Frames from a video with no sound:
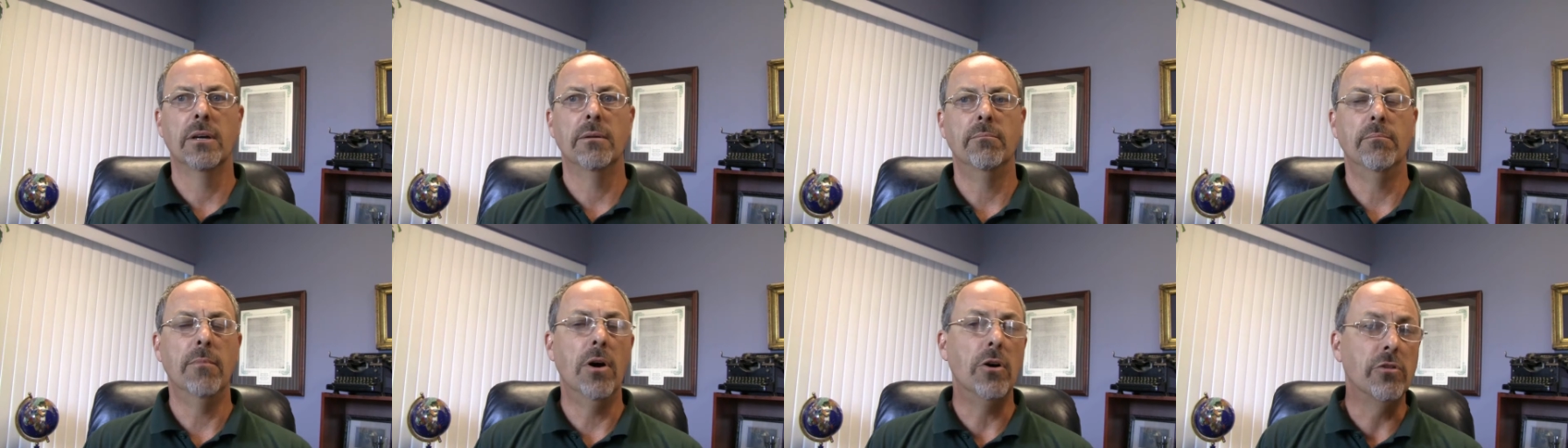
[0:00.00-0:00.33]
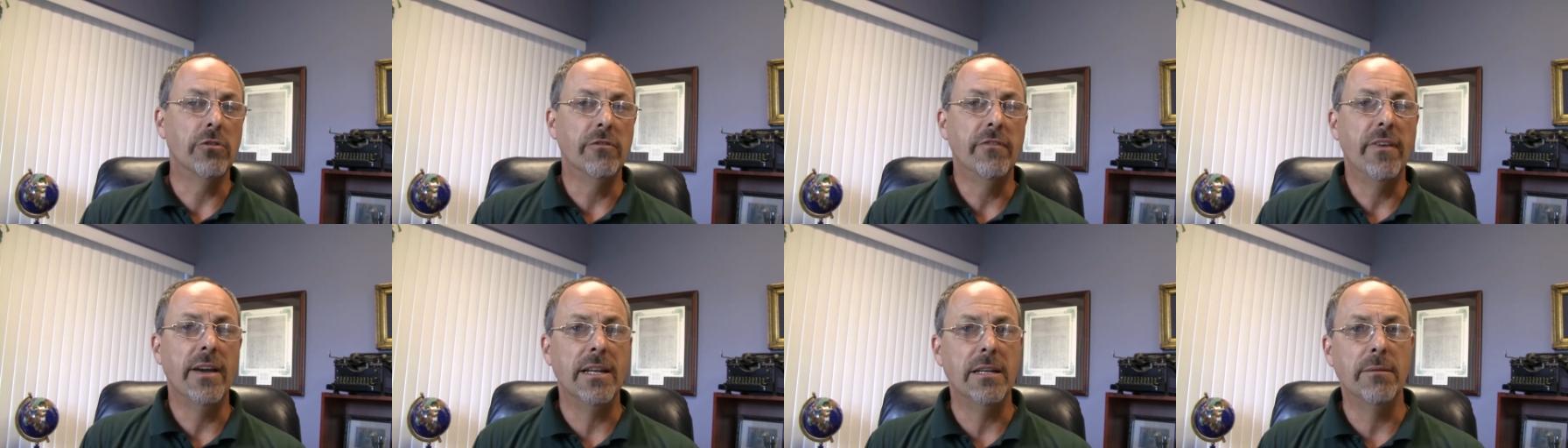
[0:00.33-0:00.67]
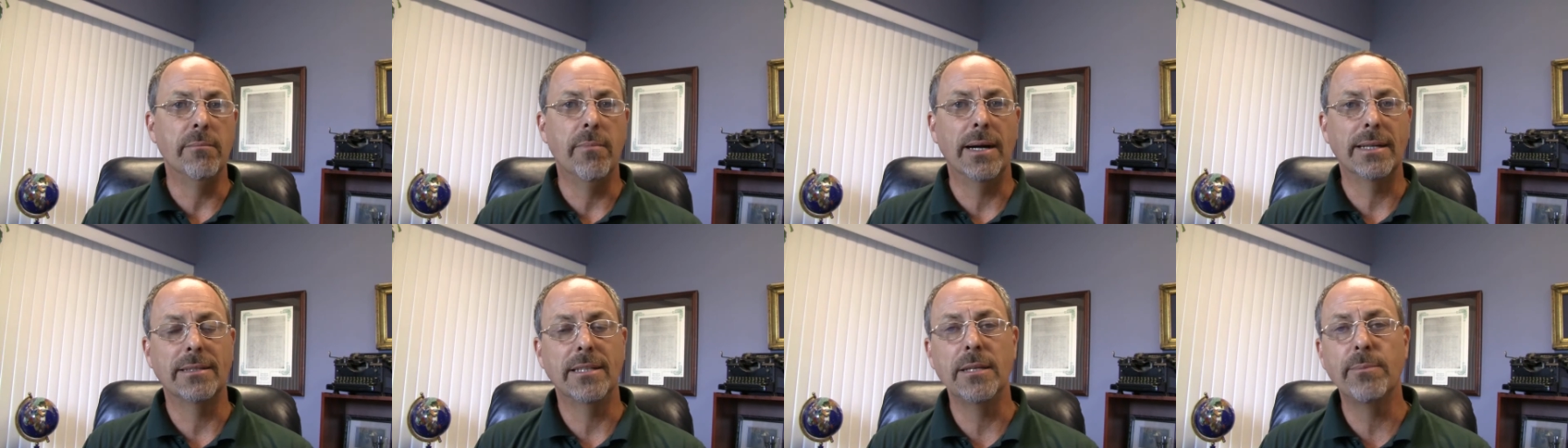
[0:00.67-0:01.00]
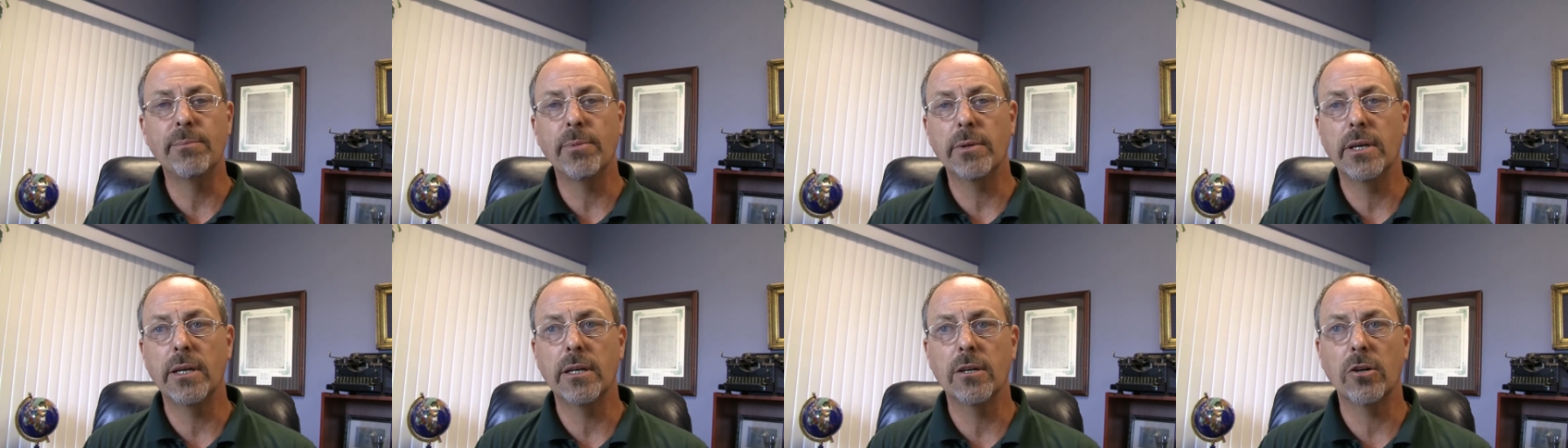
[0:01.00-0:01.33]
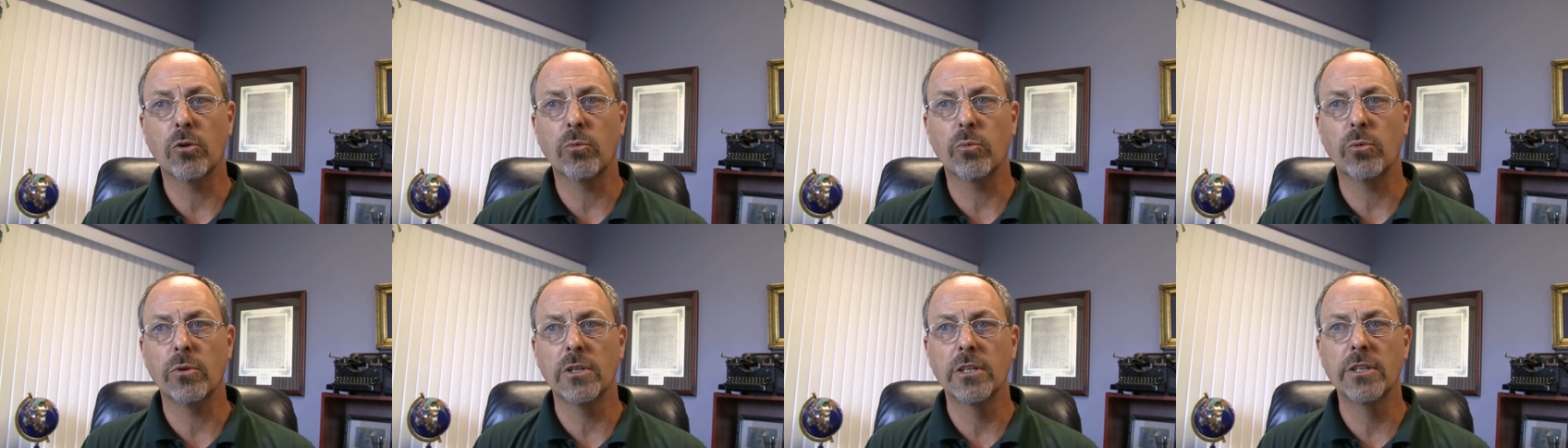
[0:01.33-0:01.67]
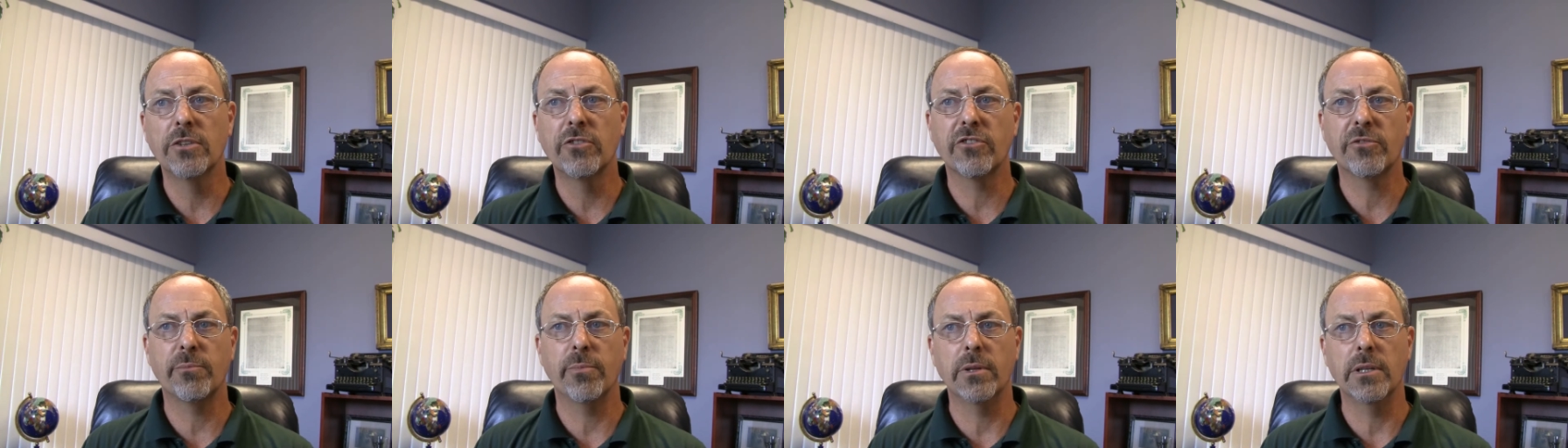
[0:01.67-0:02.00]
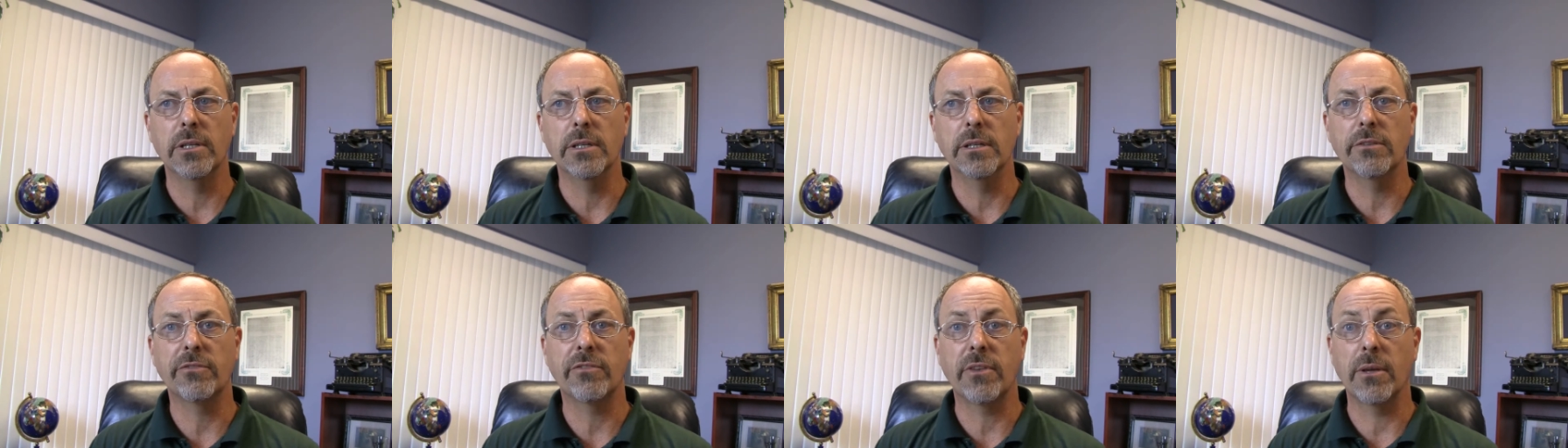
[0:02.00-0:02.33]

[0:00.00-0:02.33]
motivated by deeply held religious beliefs